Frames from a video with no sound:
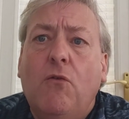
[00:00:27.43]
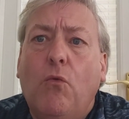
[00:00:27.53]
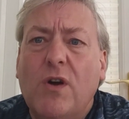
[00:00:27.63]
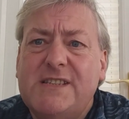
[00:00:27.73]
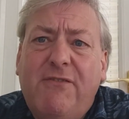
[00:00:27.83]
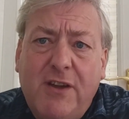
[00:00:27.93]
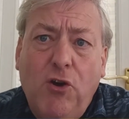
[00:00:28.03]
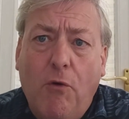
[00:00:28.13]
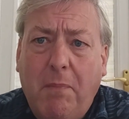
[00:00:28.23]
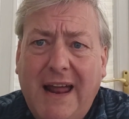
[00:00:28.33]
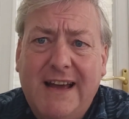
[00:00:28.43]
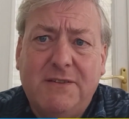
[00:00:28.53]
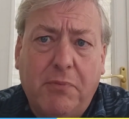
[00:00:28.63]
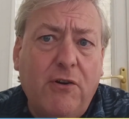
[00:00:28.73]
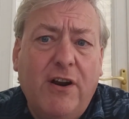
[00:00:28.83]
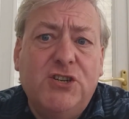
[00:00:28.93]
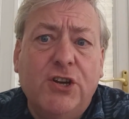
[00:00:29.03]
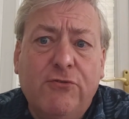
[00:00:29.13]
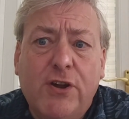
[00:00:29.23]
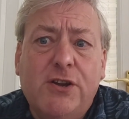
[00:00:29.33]
Whatever your planned
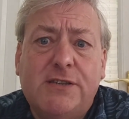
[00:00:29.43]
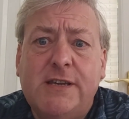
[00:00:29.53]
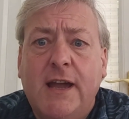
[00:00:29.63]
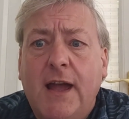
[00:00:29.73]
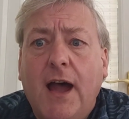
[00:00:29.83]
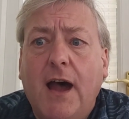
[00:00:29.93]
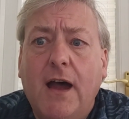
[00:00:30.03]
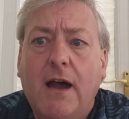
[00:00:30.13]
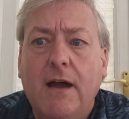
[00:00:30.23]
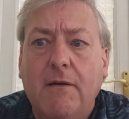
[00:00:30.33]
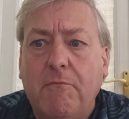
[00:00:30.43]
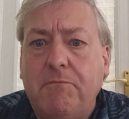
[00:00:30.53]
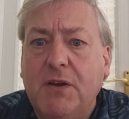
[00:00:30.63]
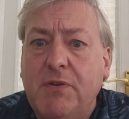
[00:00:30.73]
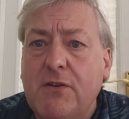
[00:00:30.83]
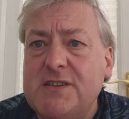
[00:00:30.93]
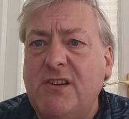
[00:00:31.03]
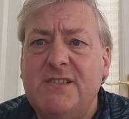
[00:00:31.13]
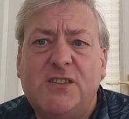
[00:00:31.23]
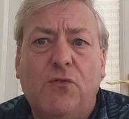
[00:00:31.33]
progression route, computer
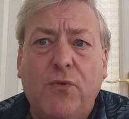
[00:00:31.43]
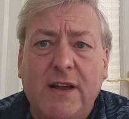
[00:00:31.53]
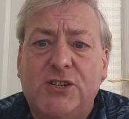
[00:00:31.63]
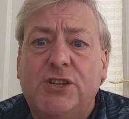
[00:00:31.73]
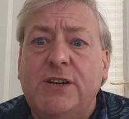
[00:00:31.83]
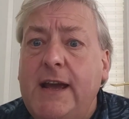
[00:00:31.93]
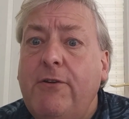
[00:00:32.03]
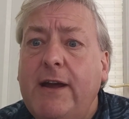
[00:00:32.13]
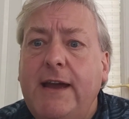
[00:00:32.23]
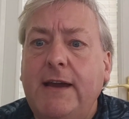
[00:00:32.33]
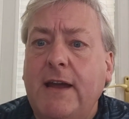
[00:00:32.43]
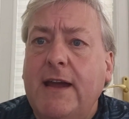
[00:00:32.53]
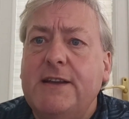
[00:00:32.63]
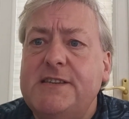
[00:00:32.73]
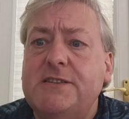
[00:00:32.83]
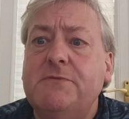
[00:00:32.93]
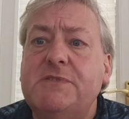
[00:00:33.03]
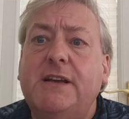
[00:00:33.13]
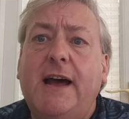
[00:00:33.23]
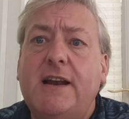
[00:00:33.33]
science, software engineering,
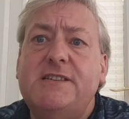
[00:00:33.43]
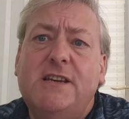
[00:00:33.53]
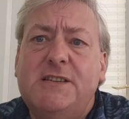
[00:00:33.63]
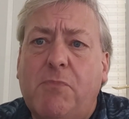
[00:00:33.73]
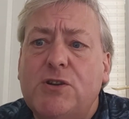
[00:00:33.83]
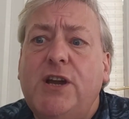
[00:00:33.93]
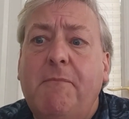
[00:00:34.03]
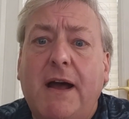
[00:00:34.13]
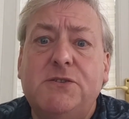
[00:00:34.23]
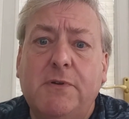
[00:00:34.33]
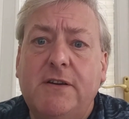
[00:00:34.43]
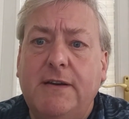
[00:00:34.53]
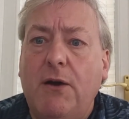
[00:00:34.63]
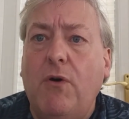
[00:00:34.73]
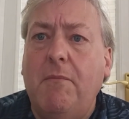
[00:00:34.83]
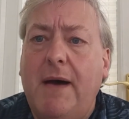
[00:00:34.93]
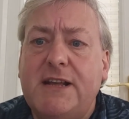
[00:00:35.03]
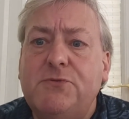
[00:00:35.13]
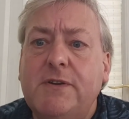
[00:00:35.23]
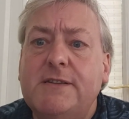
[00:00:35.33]
systems analysis, project management, network
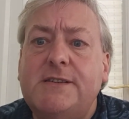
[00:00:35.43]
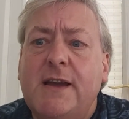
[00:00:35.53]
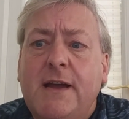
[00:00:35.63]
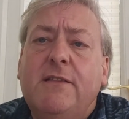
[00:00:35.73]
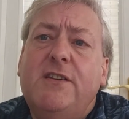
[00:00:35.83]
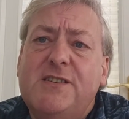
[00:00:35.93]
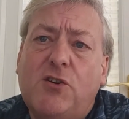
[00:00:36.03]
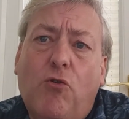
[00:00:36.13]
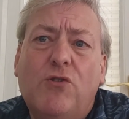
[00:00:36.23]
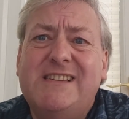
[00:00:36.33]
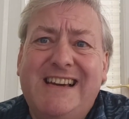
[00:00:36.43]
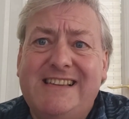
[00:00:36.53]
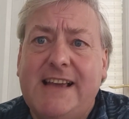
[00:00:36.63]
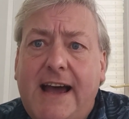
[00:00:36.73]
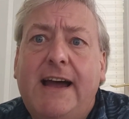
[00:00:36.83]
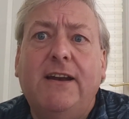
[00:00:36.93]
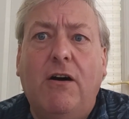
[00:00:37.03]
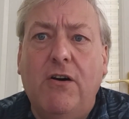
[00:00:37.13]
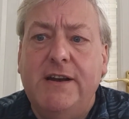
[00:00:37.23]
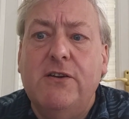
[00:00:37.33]
management, this course is an
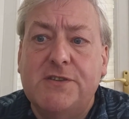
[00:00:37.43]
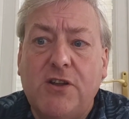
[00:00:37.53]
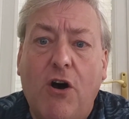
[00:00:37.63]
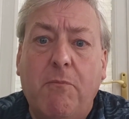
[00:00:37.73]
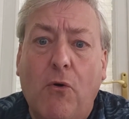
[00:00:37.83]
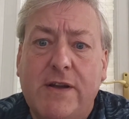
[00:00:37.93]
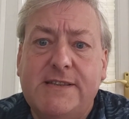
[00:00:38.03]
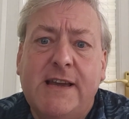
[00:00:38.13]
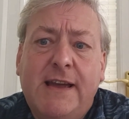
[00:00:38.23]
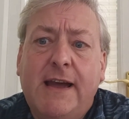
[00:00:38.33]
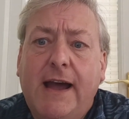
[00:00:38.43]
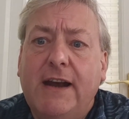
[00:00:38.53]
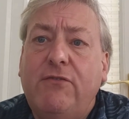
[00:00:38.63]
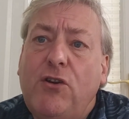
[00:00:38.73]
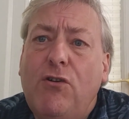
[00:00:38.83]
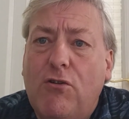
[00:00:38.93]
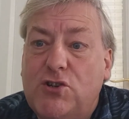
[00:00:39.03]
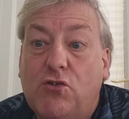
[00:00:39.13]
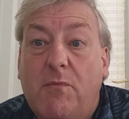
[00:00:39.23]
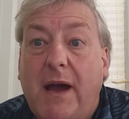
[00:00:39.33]
ideal start point. And if you're
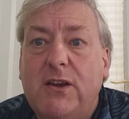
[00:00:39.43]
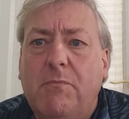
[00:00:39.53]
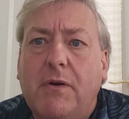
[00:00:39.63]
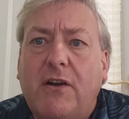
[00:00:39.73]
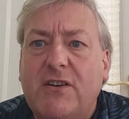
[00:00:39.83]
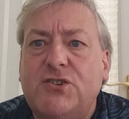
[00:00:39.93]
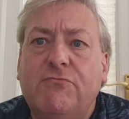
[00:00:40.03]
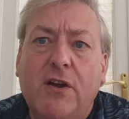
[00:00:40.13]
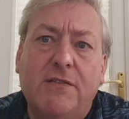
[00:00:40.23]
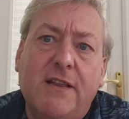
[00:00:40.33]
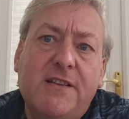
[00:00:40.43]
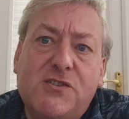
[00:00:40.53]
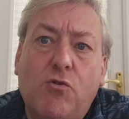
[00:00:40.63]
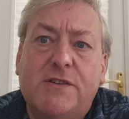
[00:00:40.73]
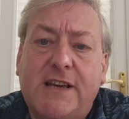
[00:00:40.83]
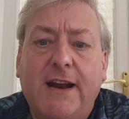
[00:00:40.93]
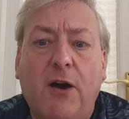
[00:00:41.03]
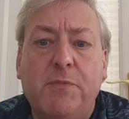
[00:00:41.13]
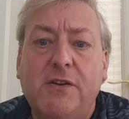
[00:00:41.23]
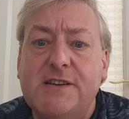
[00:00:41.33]
not sure about your progression route, then this course can
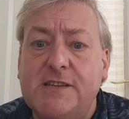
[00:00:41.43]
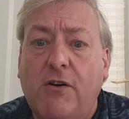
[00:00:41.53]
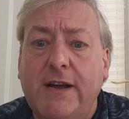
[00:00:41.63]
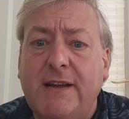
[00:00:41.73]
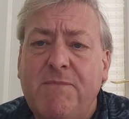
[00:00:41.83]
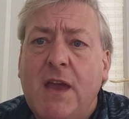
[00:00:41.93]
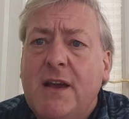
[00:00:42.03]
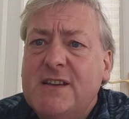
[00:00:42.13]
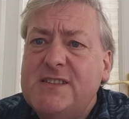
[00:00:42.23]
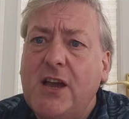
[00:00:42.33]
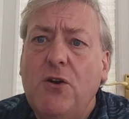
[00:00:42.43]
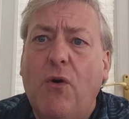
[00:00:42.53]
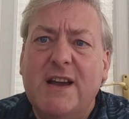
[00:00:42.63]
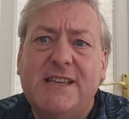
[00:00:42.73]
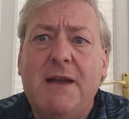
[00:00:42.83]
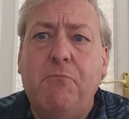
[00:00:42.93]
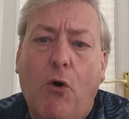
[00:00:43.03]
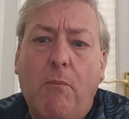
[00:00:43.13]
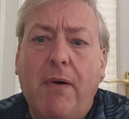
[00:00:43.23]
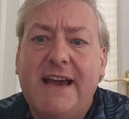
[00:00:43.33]
help you decide. So I say
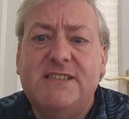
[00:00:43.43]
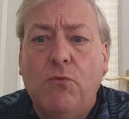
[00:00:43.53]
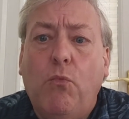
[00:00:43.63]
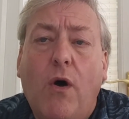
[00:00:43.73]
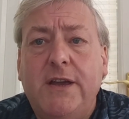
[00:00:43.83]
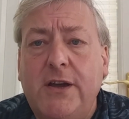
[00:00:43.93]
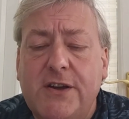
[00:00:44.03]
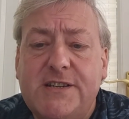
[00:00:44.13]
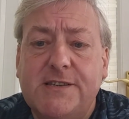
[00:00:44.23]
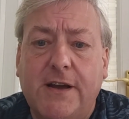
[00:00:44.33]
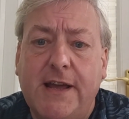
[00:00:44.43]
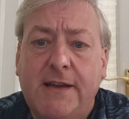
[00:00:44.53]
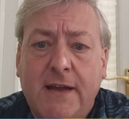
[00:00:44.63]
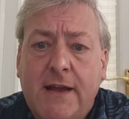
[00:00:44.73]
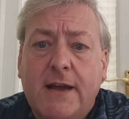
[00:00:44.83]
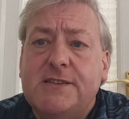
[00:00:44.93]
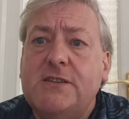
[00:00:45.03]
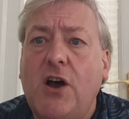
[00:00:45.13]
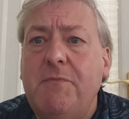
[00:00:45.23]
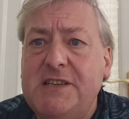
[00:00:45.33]
broad base, what are you going to study?
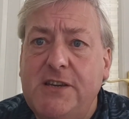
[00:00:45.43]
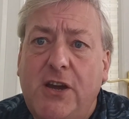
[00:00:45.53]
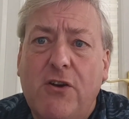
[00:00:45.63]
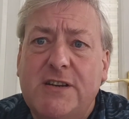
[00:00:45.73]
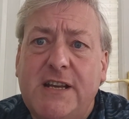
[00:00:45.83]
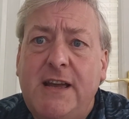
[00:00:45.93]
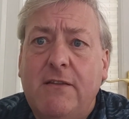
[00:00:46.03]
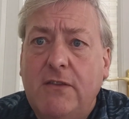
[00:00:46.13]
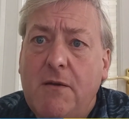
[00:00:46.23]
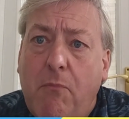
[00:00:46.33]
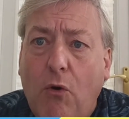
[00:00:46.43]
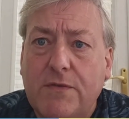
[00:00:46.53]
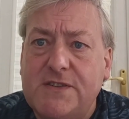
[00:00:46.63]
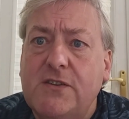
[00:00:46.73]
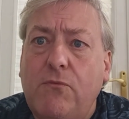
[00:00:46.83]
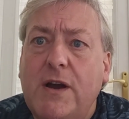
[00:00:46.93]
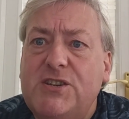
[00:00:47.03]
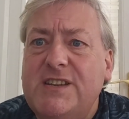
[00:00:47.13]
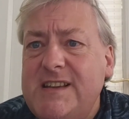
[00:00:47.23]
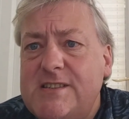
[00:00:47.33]
Cybersecurity, the importance of
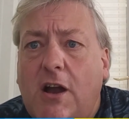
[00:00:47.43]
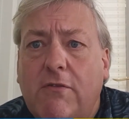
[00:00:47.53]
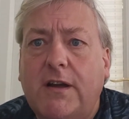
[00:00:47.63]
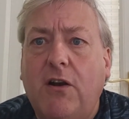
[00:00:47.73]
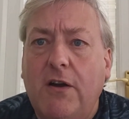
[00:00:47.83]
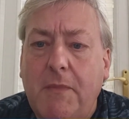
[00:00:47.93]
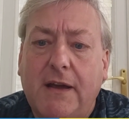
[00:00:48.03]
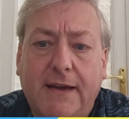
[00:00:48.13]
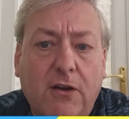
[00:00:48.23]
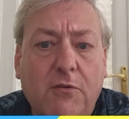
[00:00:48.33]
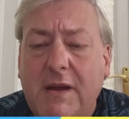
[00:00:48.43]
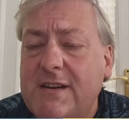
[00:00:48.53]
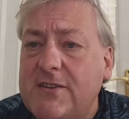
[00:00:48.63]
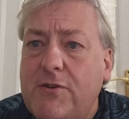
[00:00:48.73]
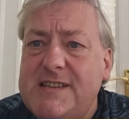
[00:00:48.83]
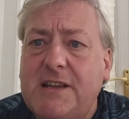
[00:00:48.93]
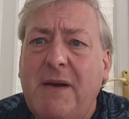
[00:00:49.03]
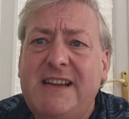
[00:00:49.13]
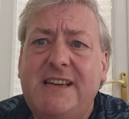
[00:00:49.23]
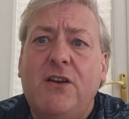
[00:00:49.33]
which in this current climate cannot be
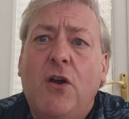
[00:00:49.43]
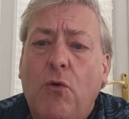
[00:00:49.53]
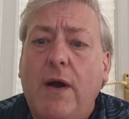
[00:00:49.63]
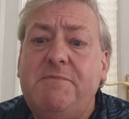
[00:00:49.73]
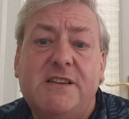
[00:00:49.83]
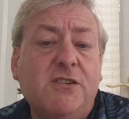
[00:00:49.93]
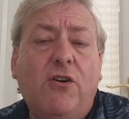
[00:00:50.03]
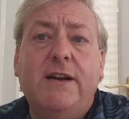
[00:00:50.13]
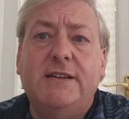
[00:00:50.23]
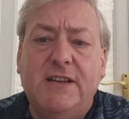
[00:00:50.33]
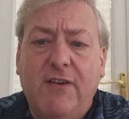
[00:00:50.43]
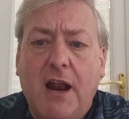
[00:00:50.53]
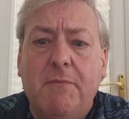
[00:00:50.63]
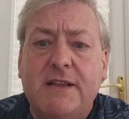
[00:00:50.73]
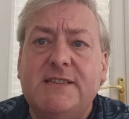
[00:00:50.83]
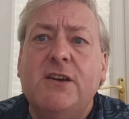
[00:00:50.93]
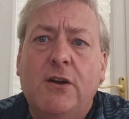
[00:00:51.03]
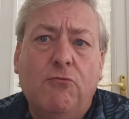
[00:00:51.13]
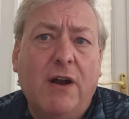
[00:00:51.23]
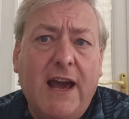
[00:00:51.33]
underestimated, web design and
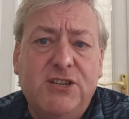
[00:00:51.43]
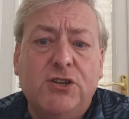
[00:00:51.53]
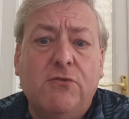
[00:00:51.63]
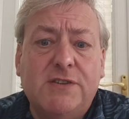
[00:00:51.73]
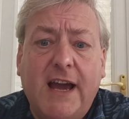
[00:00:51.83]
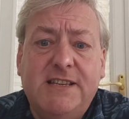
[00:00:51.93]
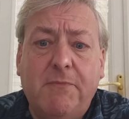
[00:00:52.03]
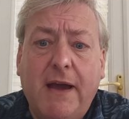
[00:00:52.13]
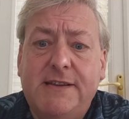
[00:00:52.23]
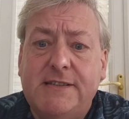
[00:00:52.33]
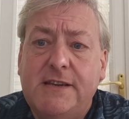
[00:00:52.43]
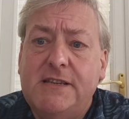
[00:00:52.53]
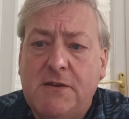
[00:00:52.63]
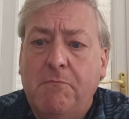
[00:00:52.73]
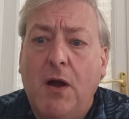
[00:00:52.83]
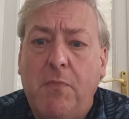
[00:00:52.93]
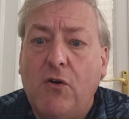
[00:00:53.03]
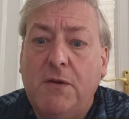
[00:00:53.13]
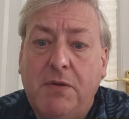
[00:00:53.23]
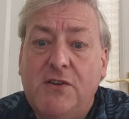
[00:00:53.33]
development, relational databases,
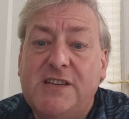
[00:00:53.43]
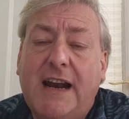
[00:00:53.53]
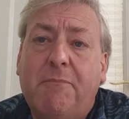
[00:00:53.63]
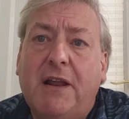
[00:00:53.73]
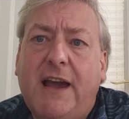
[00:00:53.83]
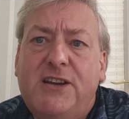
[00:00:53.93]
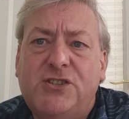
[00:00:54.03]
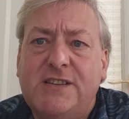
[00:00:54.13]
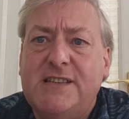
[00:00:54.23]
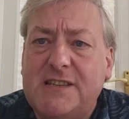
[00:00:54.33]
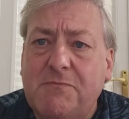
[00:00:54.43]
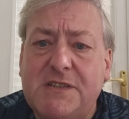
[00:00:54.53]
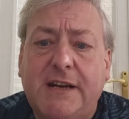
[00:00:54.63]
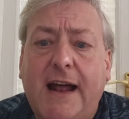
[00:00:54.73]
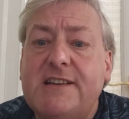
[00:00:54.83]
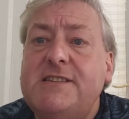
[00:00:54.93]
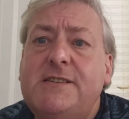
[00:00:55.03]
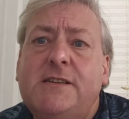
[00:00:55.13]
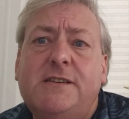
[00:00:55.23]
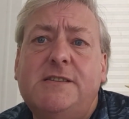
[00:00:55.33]
mobile computing applications, systems
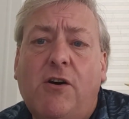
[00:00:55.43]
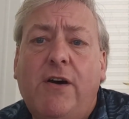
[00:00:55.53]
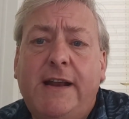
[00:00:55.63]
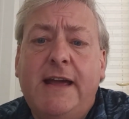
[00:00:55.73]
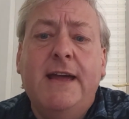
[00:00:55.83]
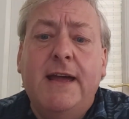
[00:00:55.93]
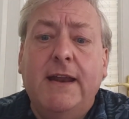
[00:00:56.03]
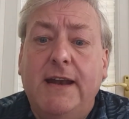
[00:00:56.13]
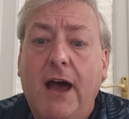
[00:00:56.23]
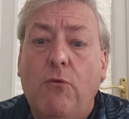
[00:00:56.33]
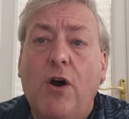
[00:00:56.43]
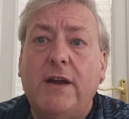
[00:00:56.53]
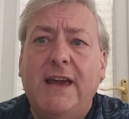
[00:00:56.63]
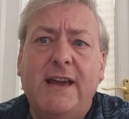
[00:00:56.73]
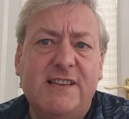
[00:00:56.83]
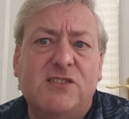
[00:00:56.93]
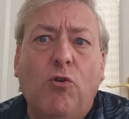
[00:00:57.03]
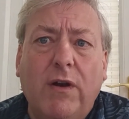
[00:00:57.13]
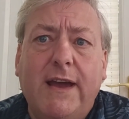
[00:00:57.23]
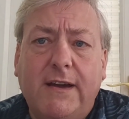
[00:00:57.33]
analysis and design, networking,
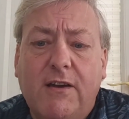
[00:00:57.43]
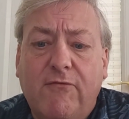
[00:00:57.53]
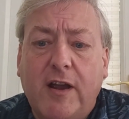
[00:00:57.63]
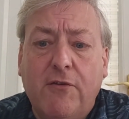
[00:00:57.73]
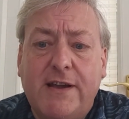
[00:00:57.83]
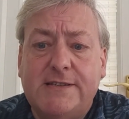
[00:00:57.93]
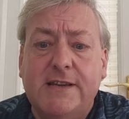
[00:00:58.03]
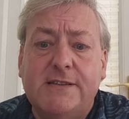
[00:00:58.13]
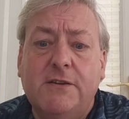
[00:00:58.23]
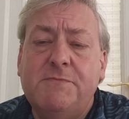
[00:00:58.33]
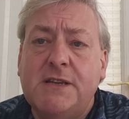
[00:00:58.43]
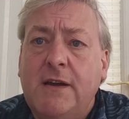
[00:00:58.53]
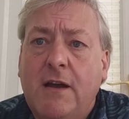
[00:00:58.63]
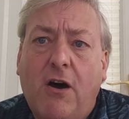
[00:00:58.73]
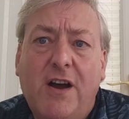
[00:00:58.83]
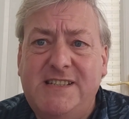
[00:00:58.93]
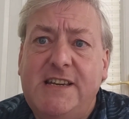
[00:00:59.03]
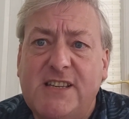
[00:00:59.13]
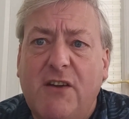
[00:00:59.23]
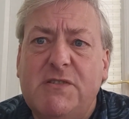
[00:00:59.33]
installing and configuring systems,
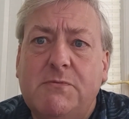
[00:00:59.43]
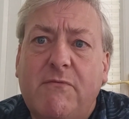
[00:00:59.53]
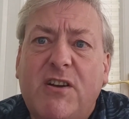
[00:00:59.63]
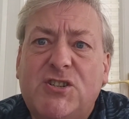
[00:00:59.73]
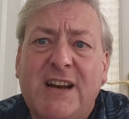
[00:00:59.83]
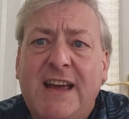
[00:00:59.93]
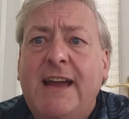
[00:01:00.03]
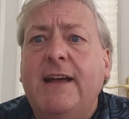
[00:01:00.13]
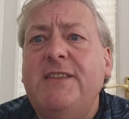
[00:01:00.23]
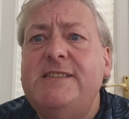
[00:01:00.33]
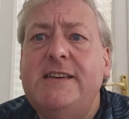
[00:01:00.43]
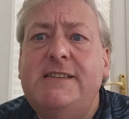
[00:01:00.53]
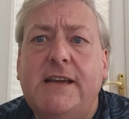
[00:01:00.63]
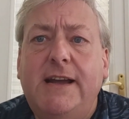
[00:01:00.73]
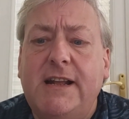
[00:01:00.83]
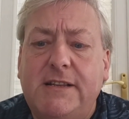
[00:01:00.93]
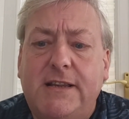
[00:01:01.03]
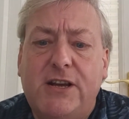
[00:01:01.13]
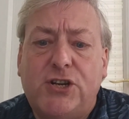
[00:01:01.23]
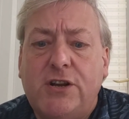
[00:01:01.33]
IT service provision, and this is in
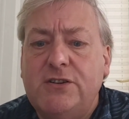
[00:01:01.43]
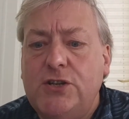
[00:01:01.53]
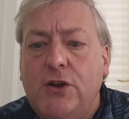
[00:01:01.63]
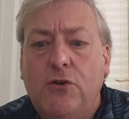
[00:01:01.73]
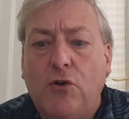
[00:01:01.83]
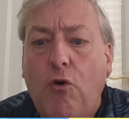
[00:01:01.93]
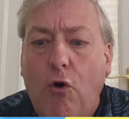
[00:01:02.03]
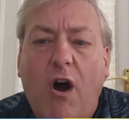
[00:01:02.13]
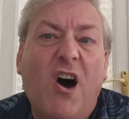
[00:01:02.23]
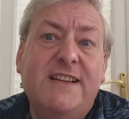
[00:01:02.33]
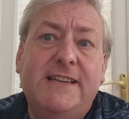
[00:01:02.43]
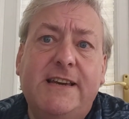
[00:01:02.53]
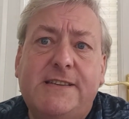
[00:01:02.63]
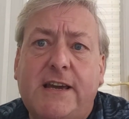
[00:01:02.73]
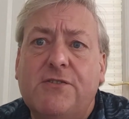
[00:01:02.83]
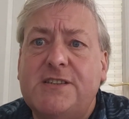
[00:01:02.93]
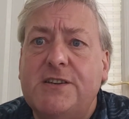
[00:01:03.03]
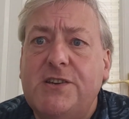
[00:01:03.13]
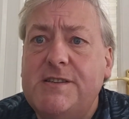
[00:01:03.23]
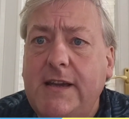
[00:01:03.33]
addition to core IT skills
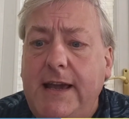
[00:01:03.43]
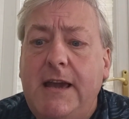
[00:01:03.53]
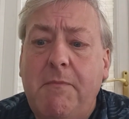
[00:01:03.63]
such as